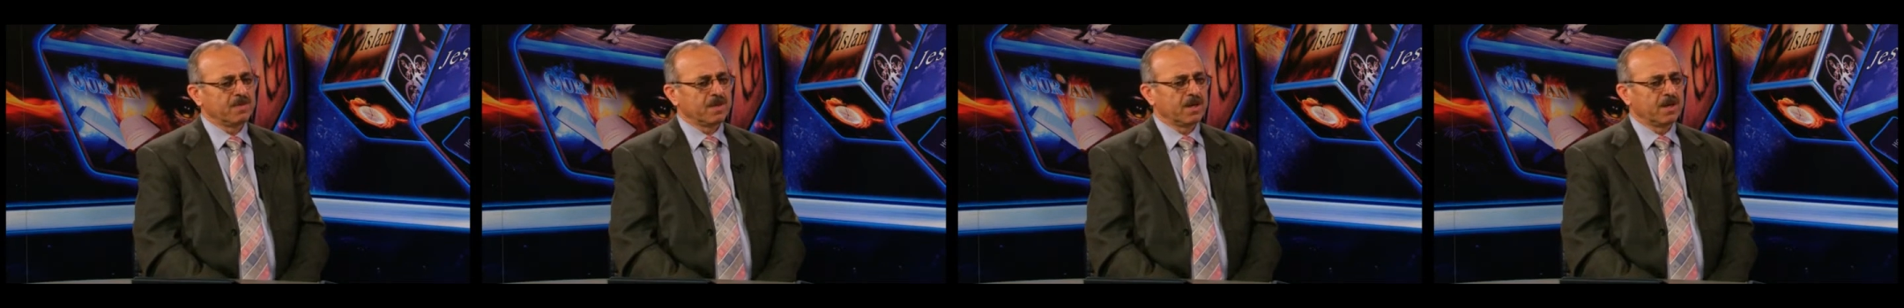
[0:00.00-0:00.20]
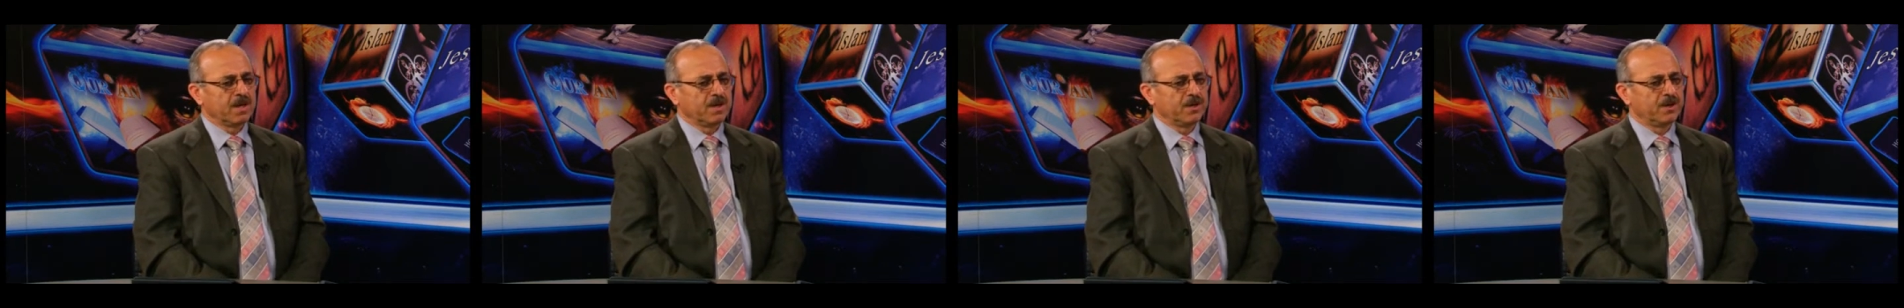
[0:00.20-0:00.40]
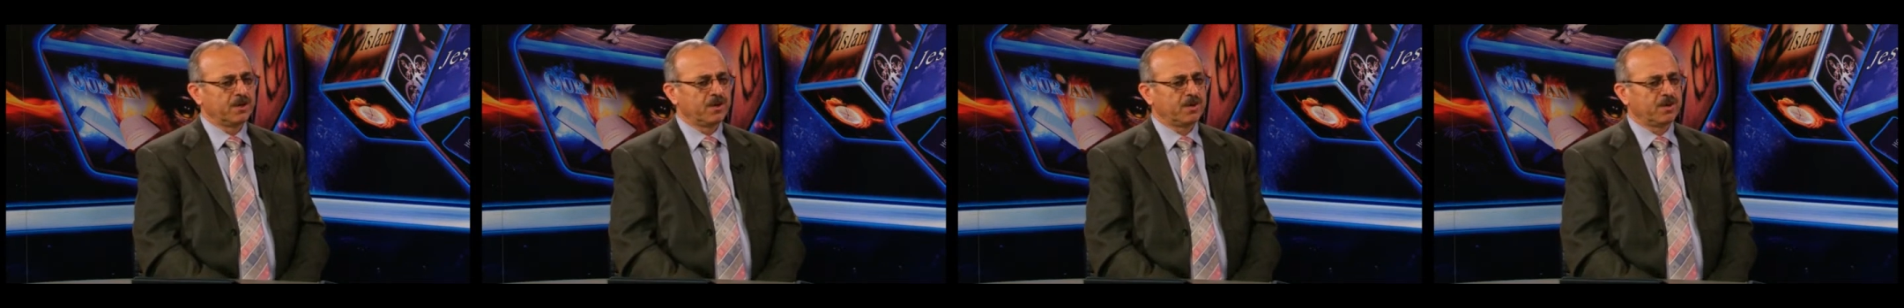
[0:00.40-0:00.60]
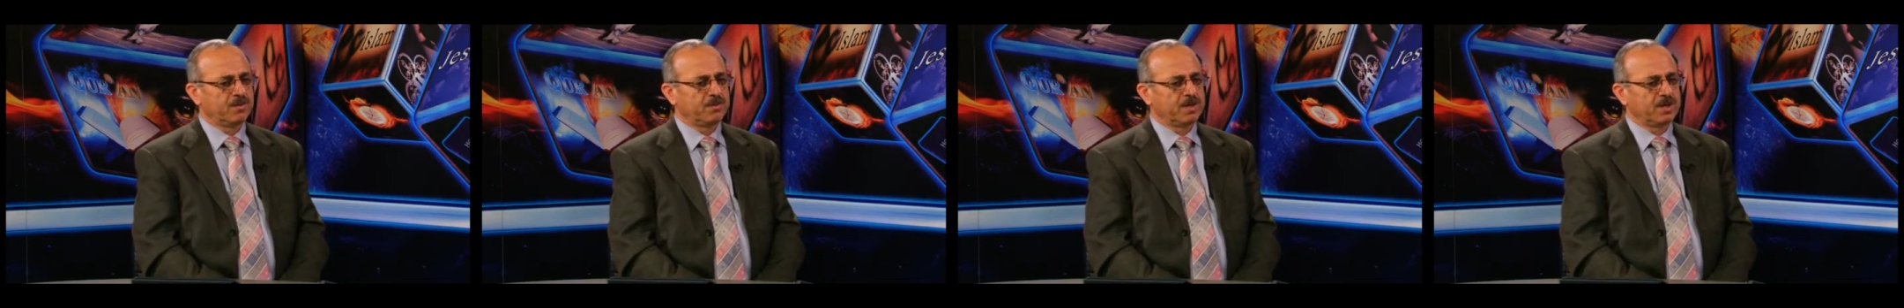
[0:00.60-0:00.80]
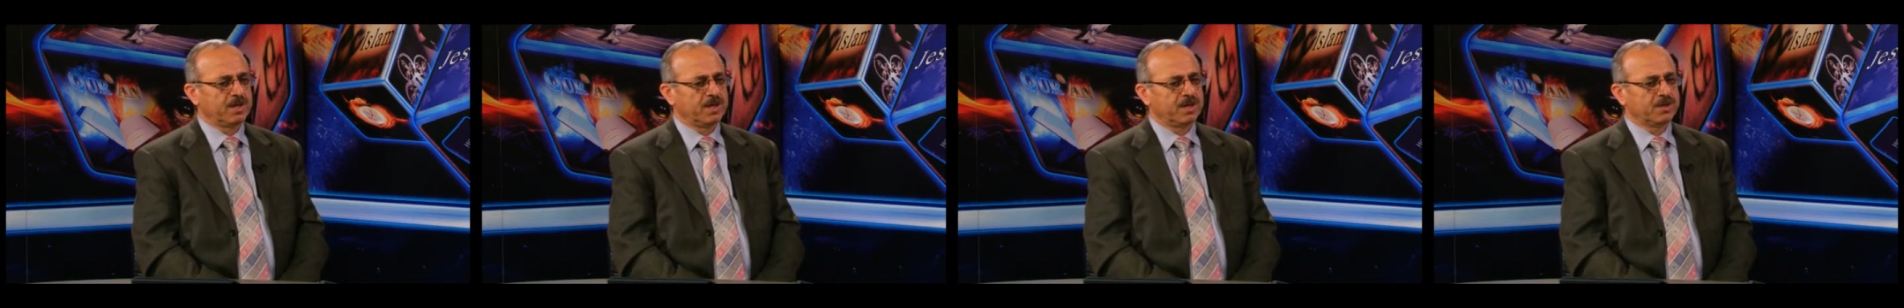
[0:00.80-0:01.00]

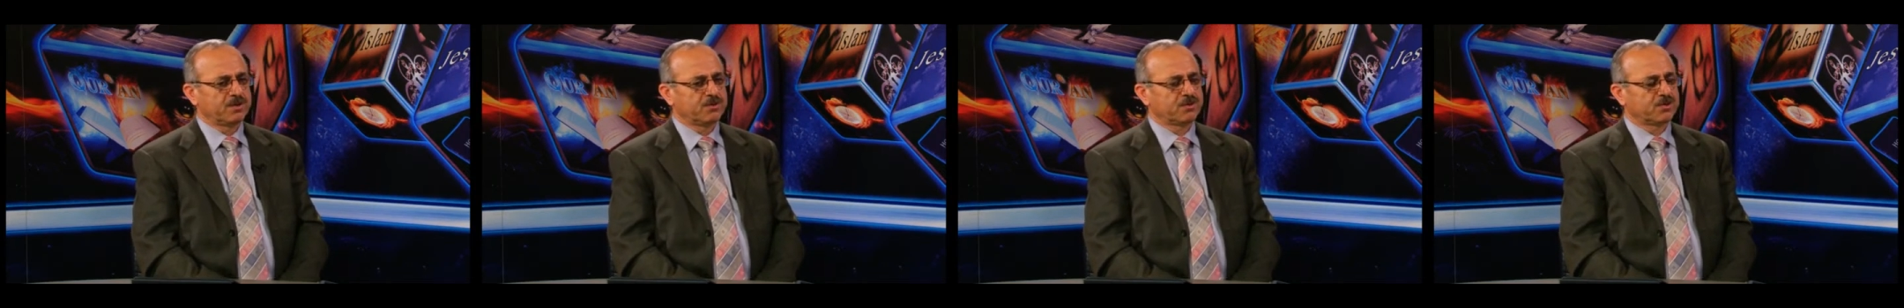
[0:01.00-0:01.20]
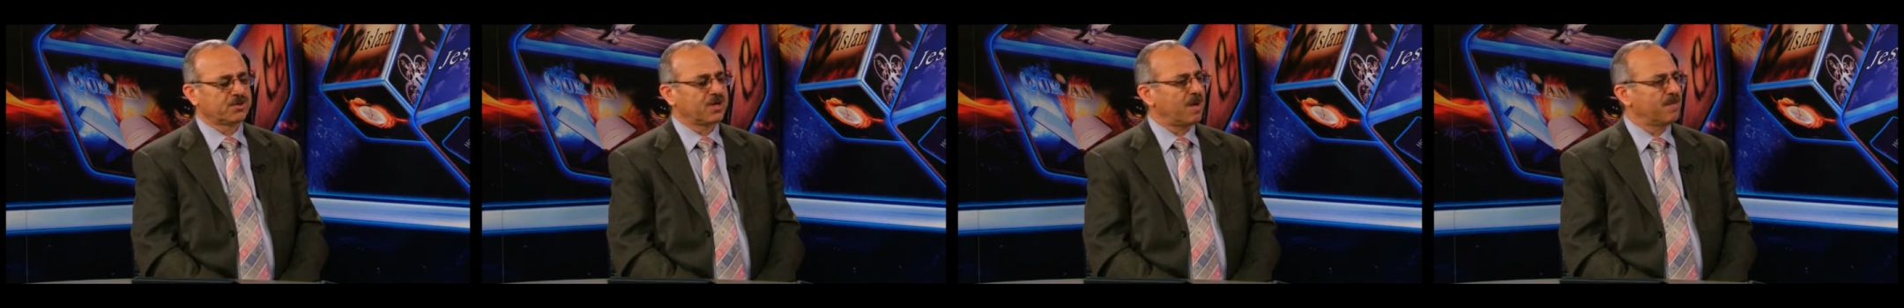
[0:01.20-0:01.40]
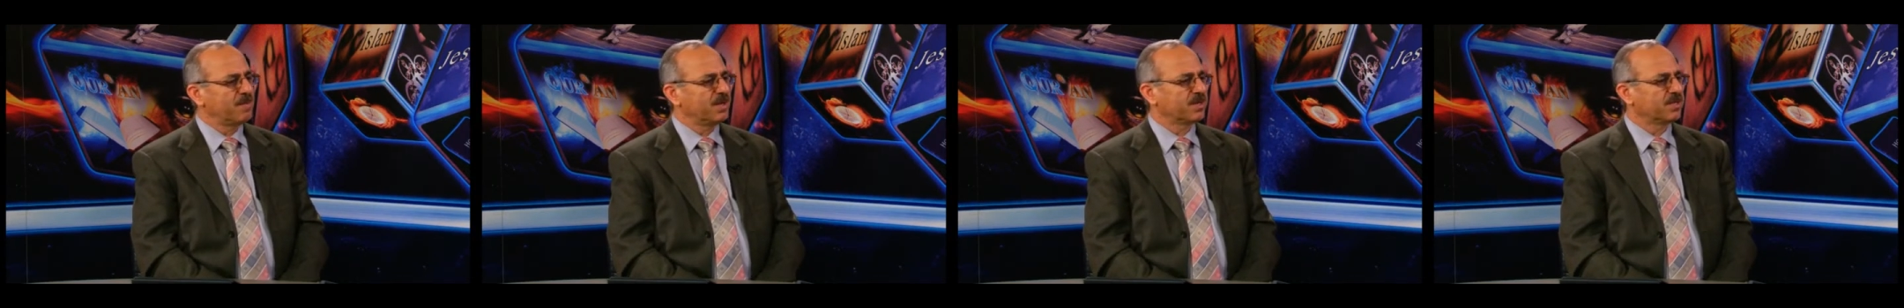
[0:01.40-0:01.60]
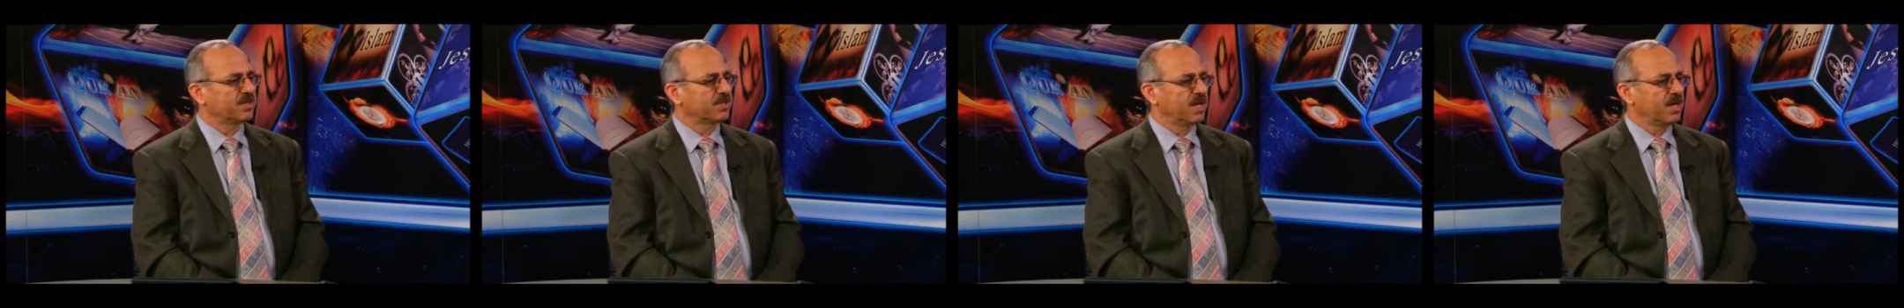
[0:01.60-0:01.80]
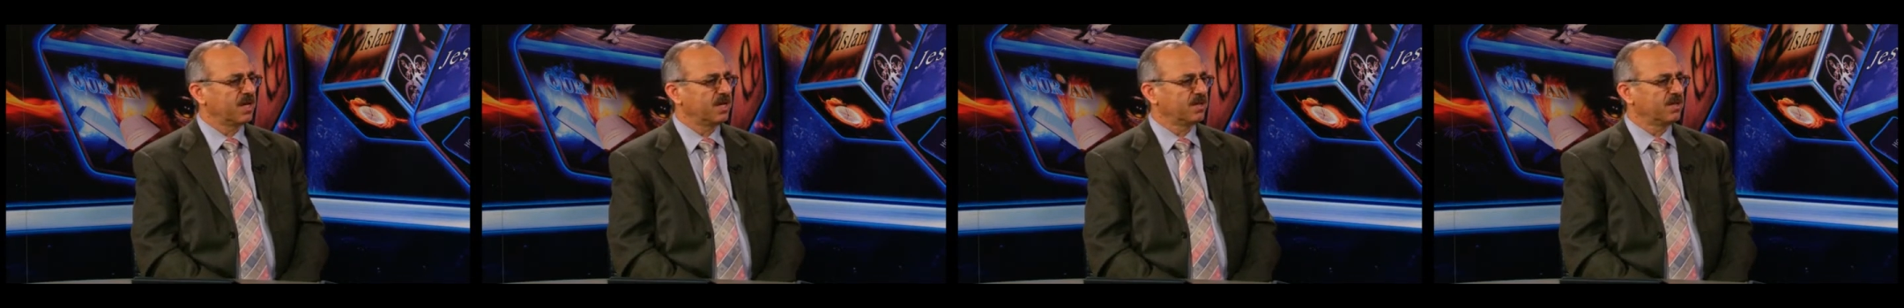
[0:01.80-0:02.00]
to some
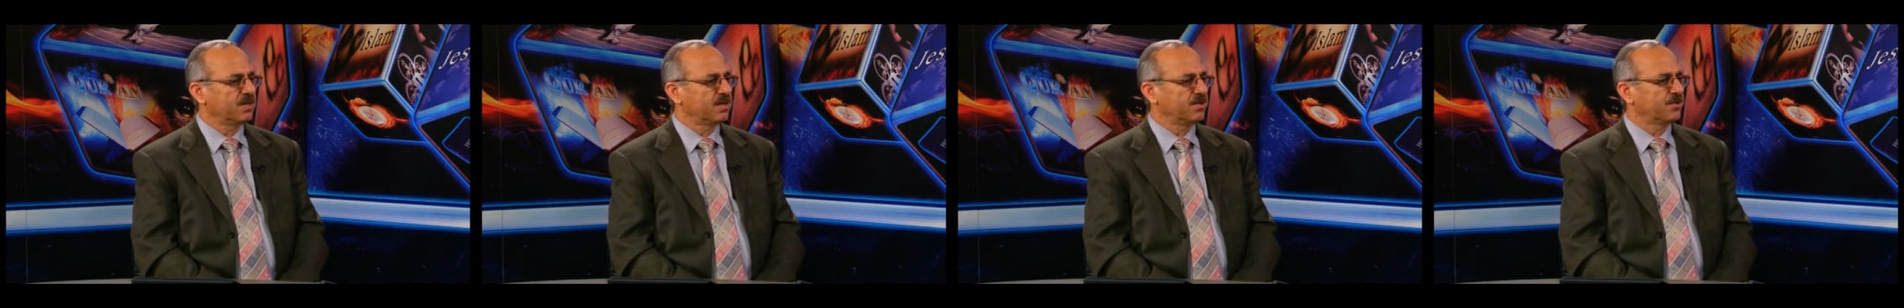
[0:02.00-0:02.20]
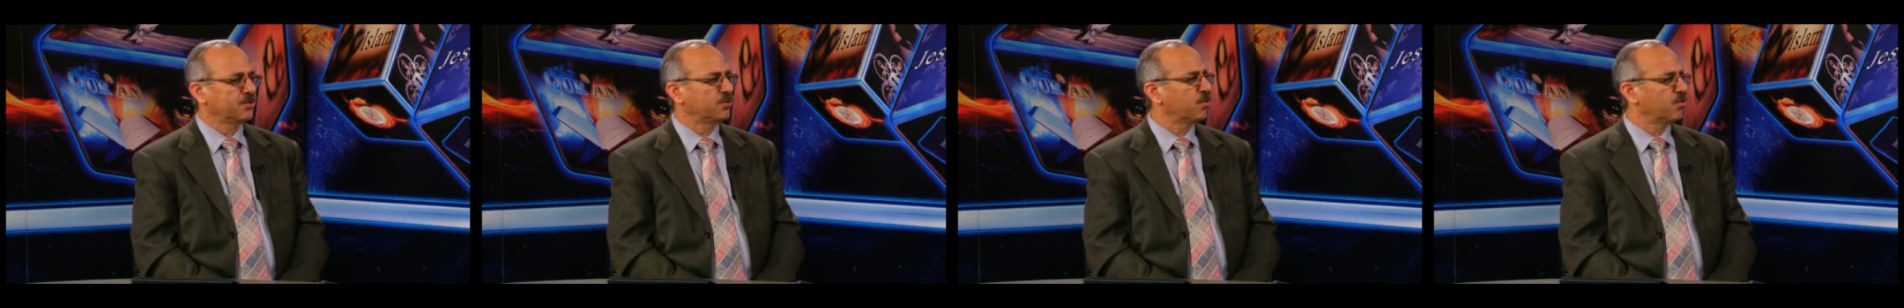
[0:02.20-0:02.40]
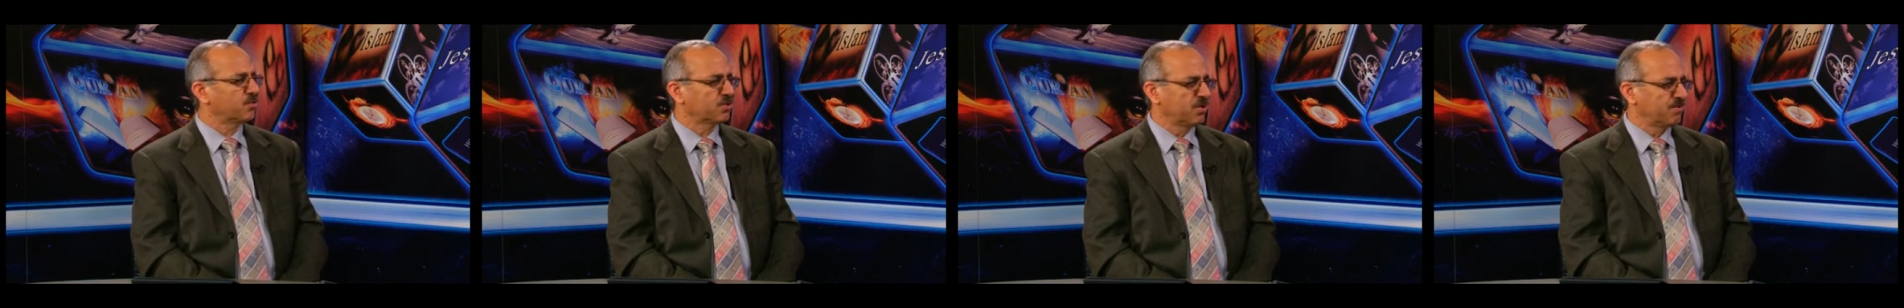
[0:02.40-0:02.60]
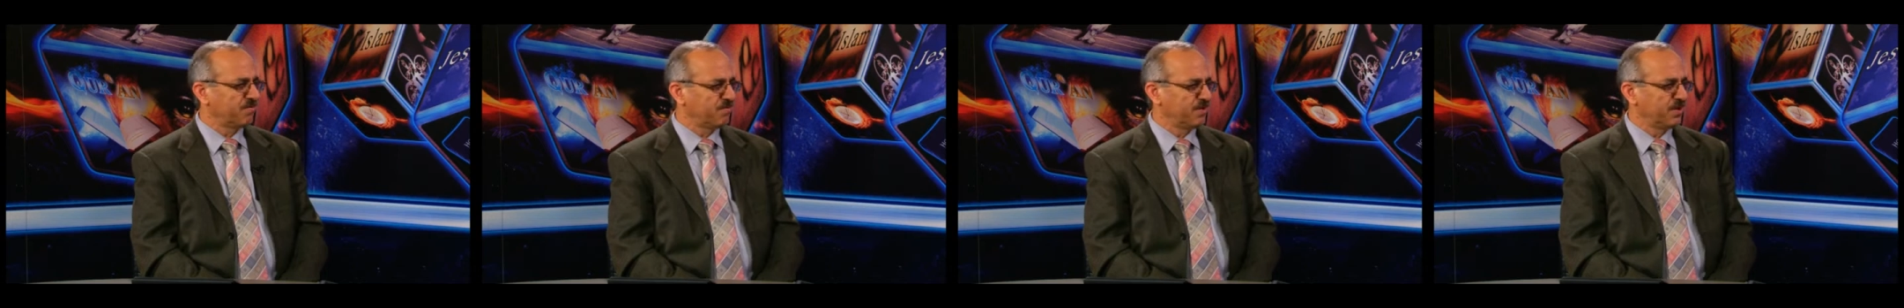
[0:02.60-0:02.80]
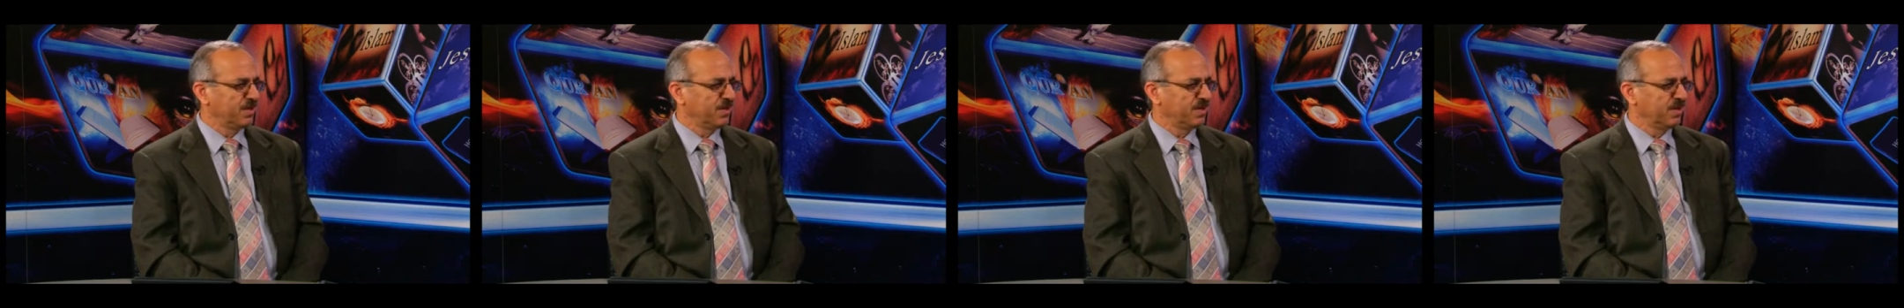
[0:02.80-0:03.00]
extent, social
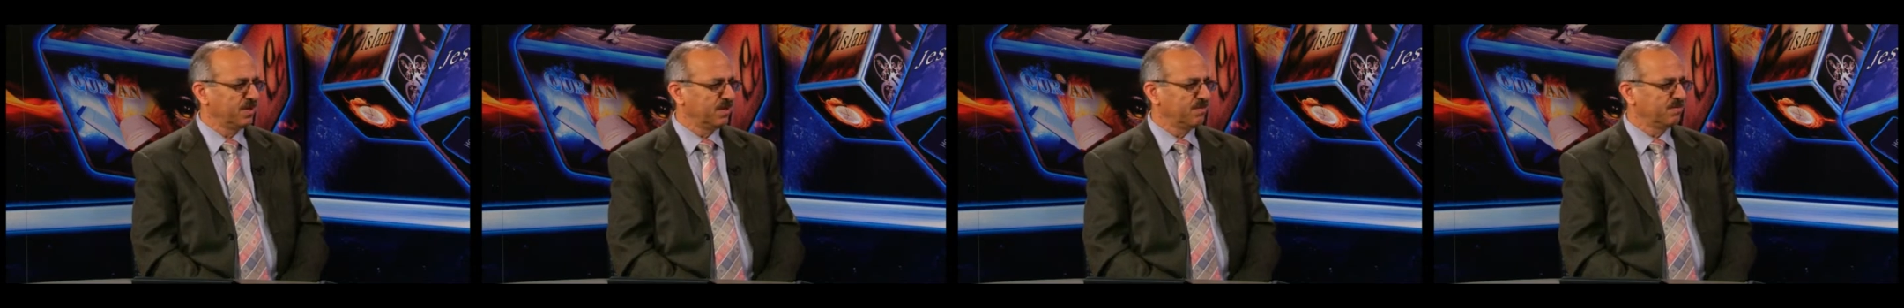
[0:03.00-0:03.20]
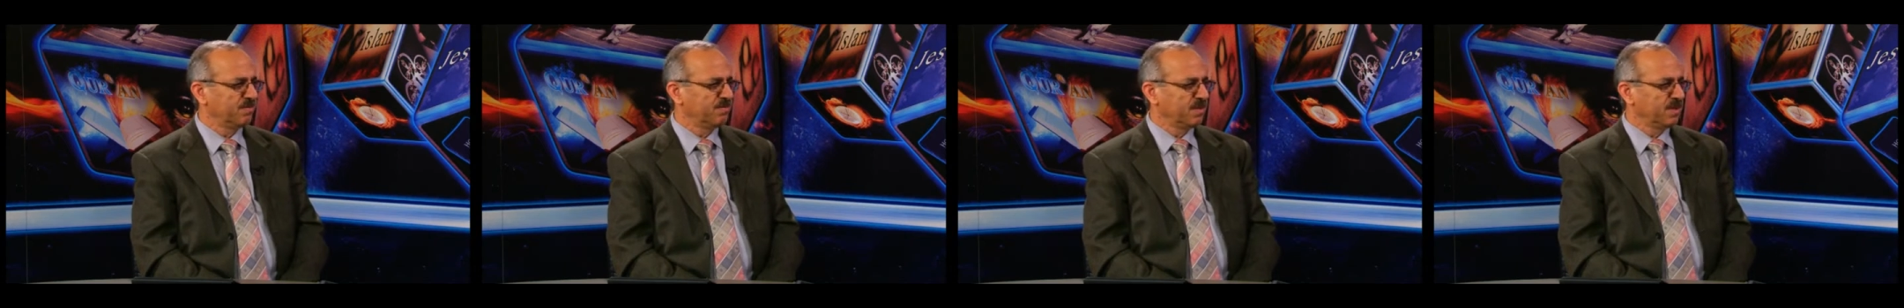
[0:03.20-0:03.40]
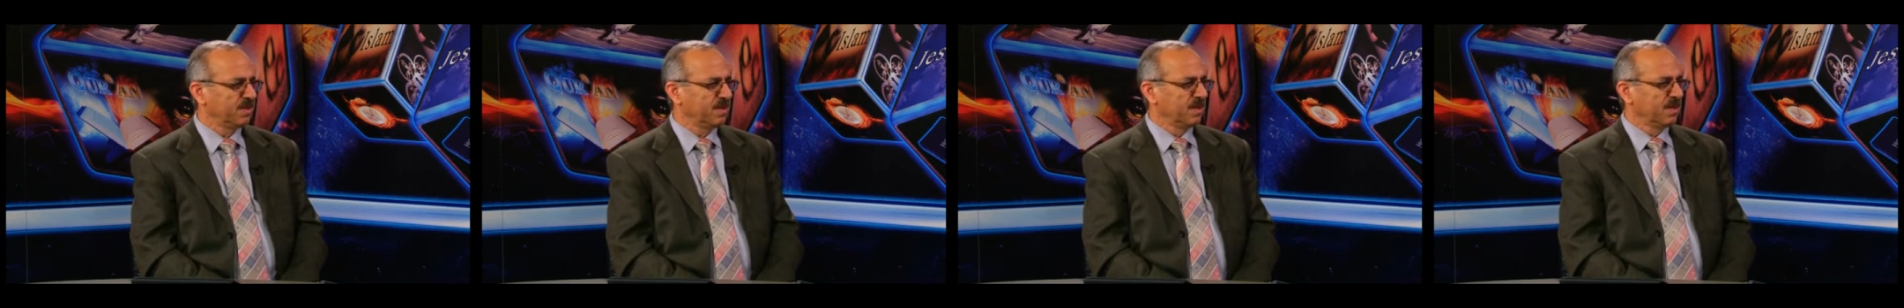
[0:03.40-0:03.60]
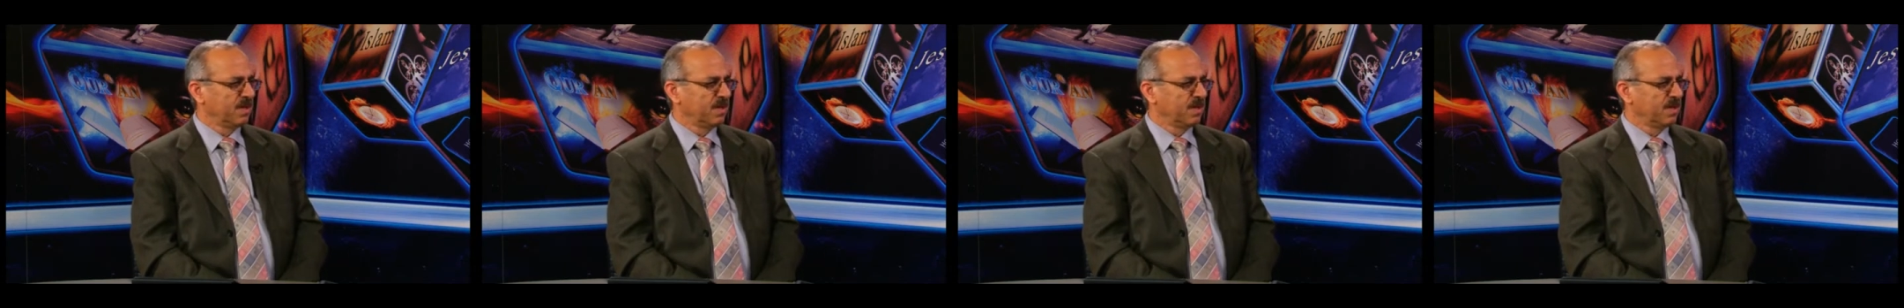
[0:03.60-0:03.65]
freedom,